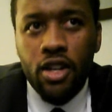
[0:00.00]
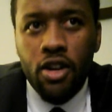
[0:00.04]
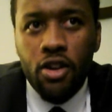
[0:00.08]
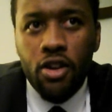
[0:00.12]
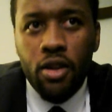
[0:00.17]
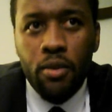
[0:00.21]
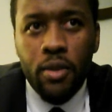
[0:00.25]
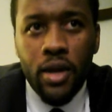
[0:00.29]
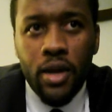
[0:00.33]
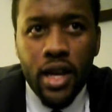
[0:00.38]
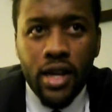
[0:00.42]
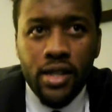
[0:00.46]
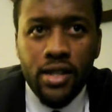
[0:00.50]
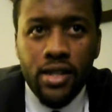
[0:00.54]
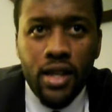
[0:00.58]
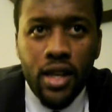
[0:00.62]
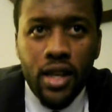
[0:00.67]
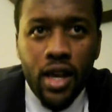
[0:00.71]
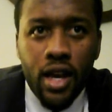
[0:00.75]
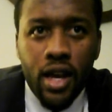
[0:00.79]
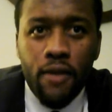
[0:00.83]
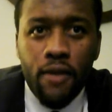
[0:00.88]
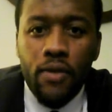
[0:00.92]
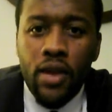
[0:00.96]
no, let me not say
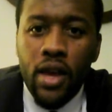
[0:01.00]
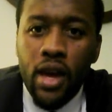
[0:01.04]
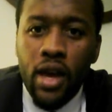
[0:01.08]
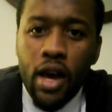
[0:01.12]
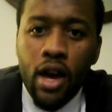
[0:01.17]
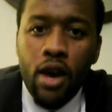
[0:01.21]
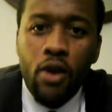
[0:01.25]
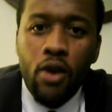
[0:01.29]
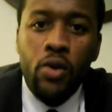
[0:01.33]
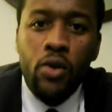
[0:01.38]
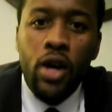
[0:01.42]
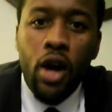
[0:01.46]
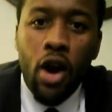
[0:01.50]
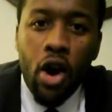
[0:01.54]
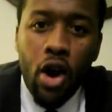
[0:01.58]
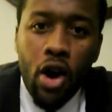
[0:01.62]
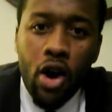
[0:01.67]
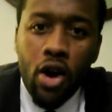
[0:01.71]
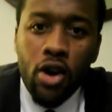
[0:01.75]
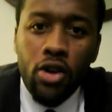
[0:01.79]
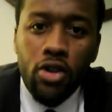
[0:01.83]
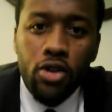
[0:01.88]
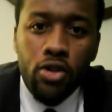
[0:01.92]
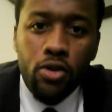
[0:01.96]
that. We
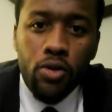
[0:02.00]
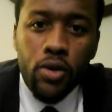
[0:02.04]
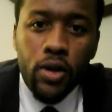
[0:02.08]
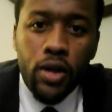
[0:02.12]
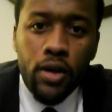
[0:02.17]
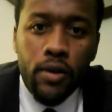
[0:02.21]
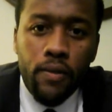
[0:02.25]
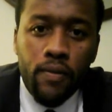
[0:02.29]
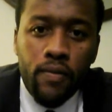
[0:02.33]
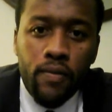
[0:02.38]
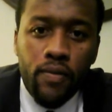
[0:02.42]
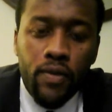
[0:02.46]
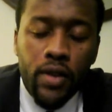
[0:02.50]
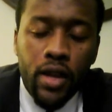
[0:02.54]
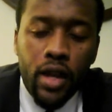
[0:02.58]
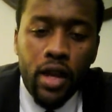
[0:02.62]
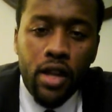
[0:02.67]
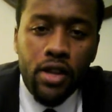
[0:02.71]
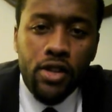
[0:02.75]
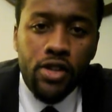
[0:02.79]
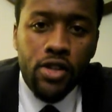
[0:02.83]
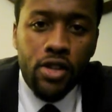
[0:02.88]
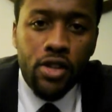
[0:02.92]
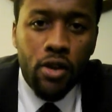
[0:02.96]
all do it
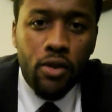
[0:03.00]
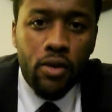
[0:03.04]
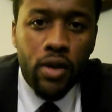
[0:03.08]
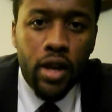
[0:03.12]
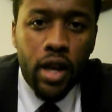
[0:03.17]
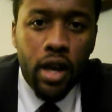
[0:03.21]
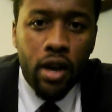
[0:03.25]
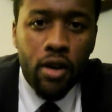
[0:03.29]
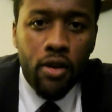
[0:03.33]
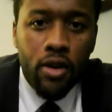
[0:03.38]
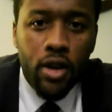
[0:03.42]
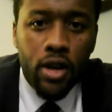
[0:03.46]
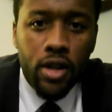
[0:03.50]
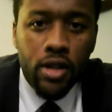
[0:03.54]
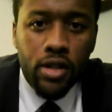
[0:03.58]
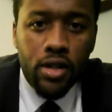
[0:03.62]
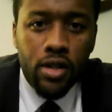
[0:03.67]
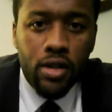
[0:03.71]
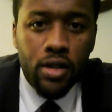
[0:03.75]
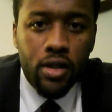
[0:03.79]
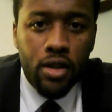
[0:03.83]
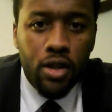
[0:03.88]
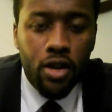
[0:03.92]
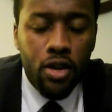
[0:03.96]
in certain
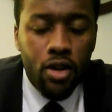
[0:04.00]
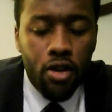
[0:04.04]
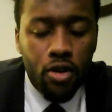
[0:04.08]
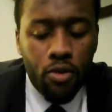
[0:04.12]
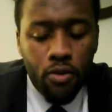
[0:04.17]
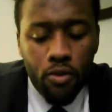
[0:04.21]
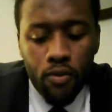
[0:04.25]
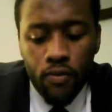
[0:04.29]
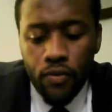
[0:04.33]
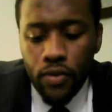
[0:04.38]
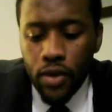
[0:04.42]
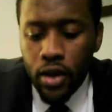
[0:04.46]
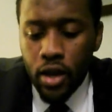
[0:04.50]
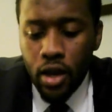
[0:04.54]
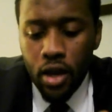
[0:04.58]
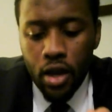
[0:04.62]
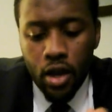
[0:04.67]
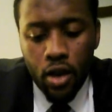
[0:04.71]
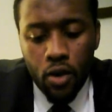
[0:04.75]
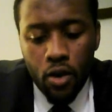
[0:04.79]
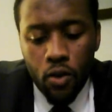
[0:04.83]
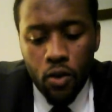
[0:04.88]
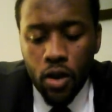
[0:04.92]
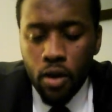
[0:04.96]
areas. You know,
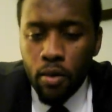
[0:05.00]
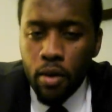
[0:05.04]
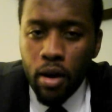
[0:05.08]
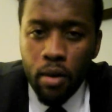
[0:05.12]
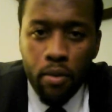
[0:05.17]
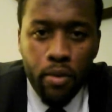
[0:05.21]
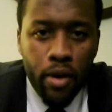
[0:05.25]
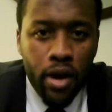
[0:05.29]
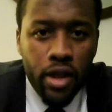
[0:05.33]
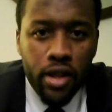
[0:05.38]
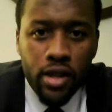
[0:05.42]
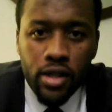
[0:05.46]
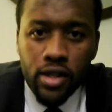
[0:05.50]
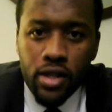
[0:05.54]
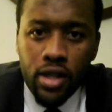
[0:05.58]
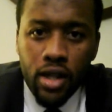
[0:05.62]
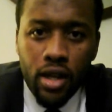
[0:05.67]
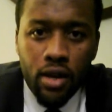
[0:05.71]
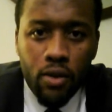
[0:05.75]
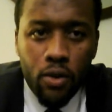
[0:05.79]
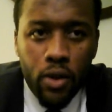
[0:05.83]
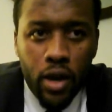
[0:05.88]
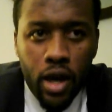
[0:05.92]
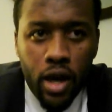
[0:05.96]
one of my brothers
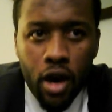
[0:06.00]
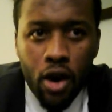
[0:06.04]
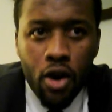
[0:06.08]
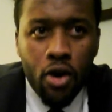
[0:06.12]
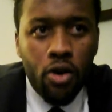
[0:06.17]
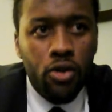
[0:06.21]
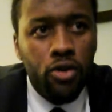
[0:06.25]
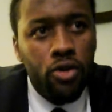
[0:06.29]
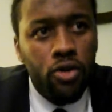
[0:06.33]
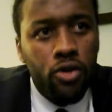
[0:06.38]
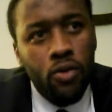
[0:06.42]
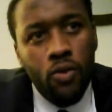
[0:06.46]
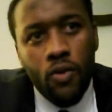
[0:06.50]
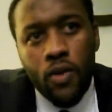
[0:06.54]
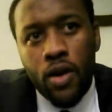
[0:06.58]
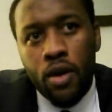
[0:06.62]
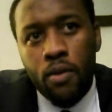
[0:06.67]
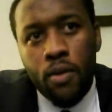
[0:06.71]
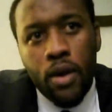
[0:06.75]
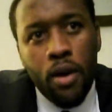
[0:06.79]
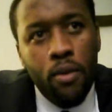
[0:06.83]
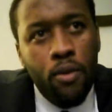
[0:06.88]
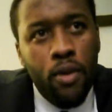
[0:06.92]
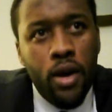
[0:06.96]
did it with health. One
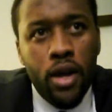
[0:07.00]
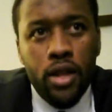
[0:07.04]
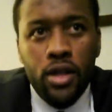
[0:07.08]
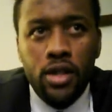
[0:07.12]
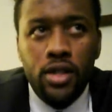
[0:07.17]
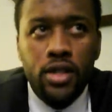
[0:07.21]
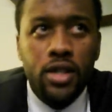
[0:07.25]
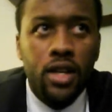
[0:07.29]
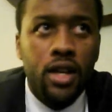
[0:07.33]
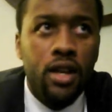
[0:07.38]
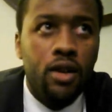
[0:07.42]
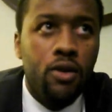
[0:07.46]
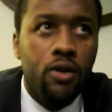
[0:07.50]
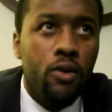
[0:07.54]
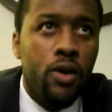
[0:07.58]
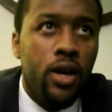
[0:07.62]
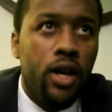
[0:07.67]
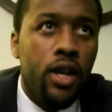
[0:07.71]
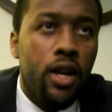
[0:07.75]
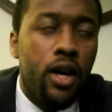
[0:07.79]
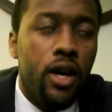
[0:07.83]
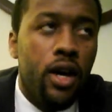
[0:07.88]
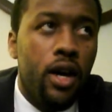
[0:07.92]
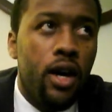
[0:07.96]
of my brothers did it
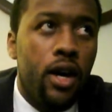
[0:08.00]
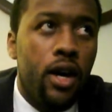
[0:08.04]
with